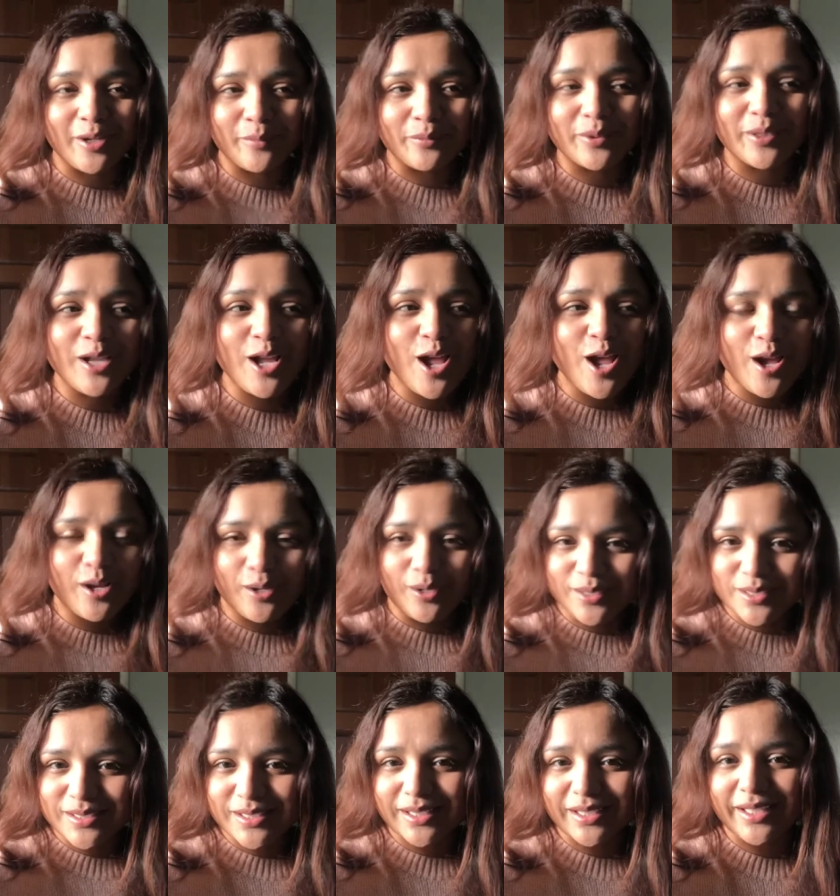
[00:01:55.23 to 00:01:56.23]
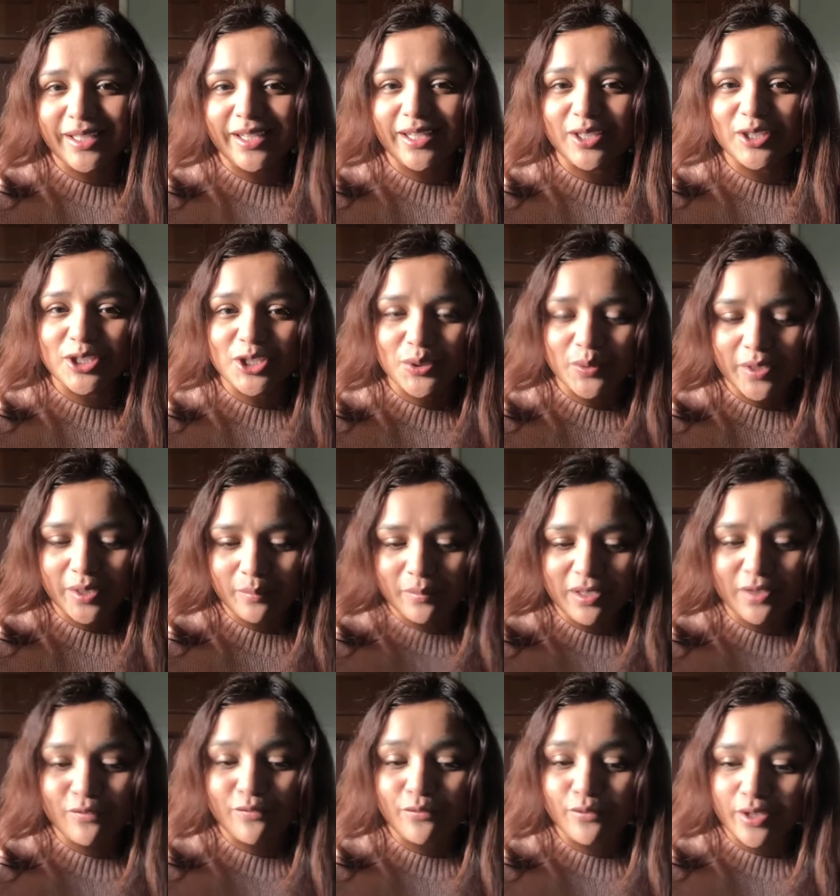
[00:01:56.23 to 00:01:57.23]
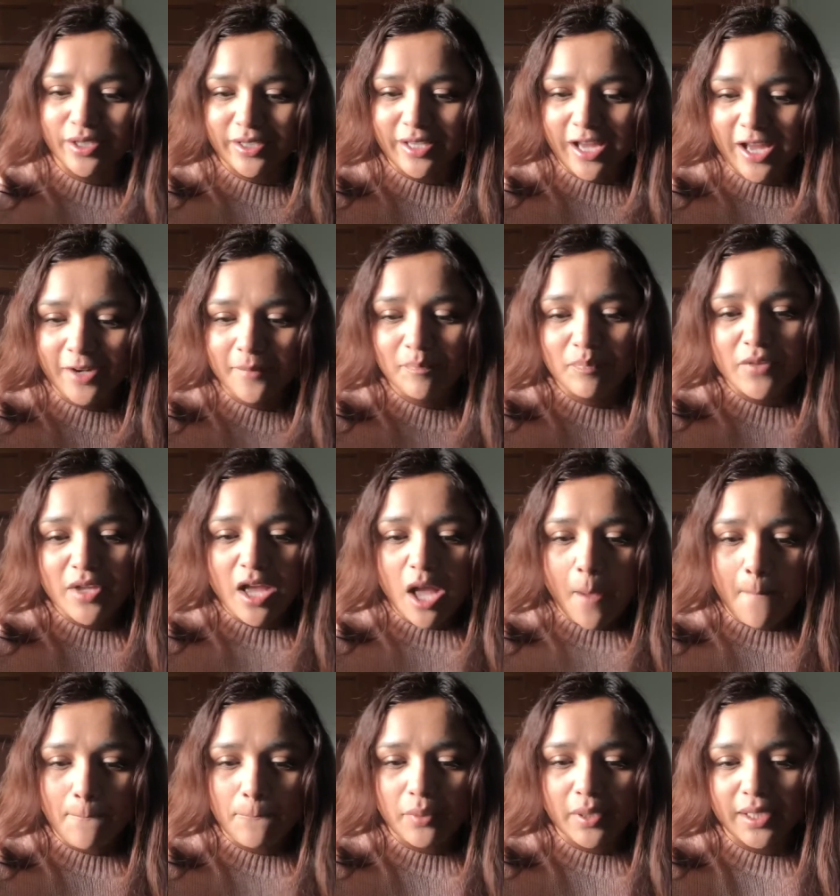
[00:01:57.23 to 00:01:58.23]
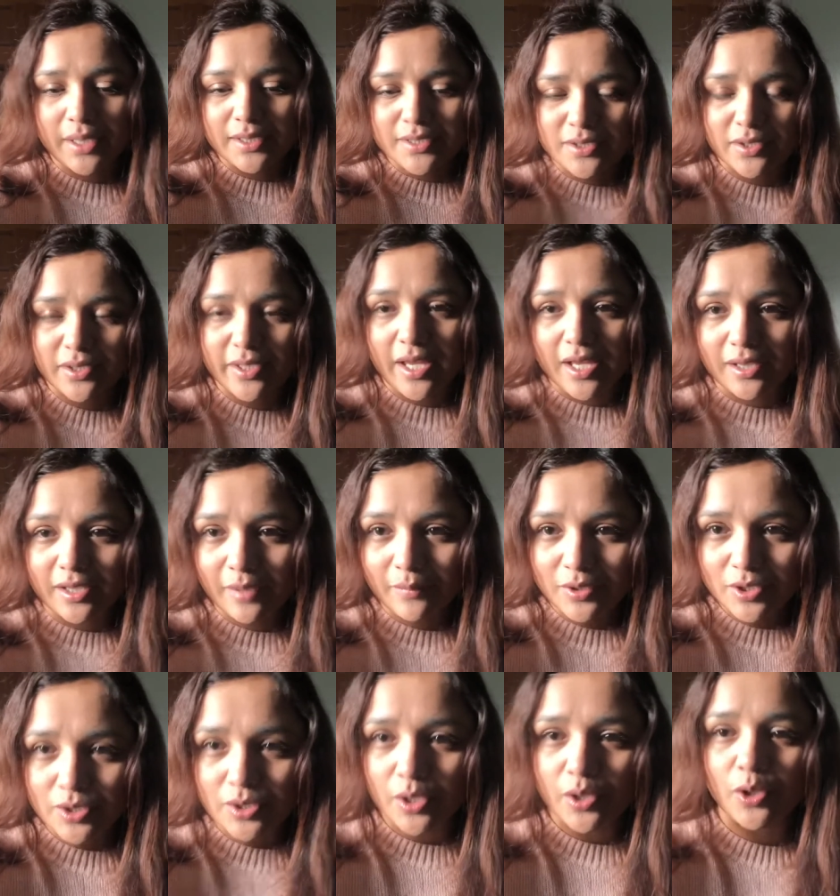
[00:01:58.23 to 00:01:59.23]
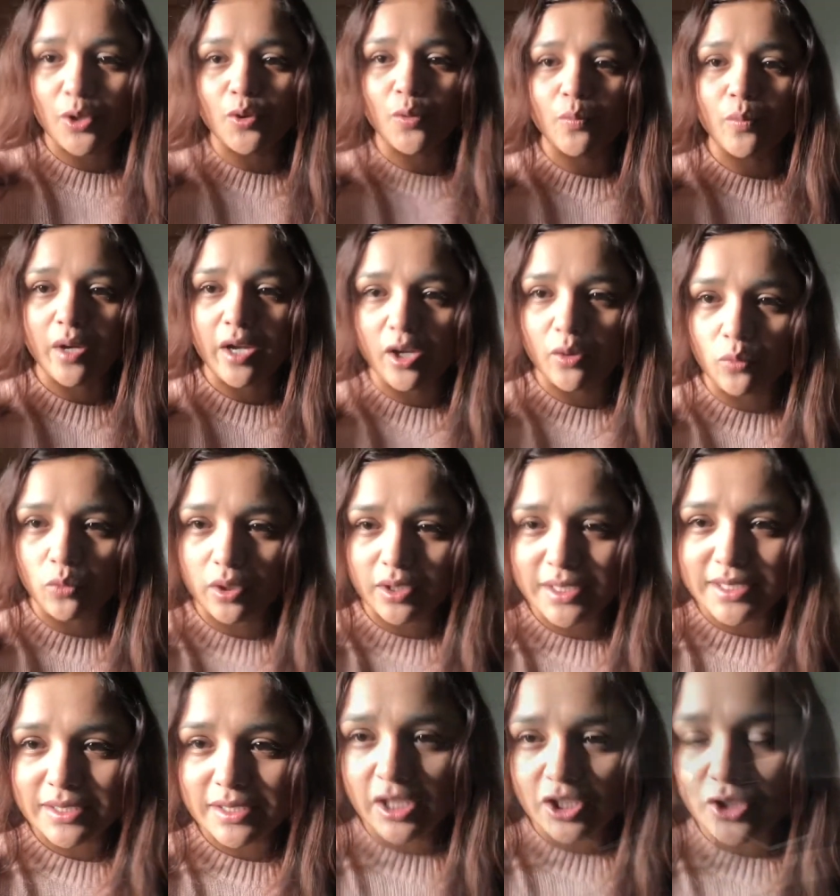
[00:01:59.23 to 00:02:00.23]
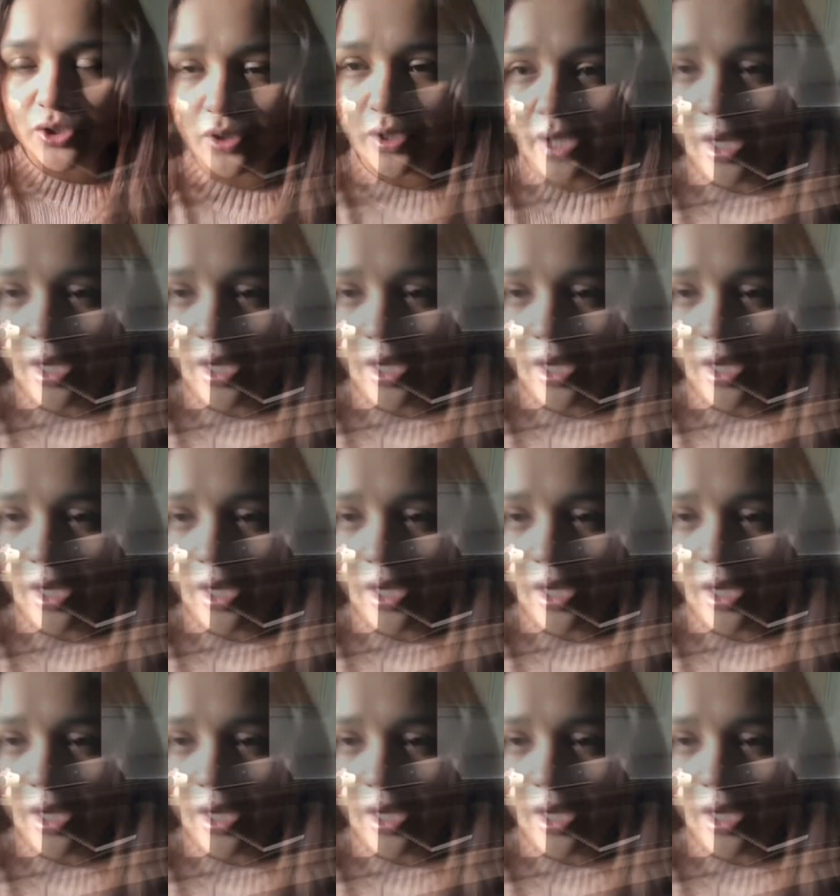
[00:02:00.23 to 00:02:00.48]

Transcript: I'm constantly in treatment for that but so yeah let me show you my workstation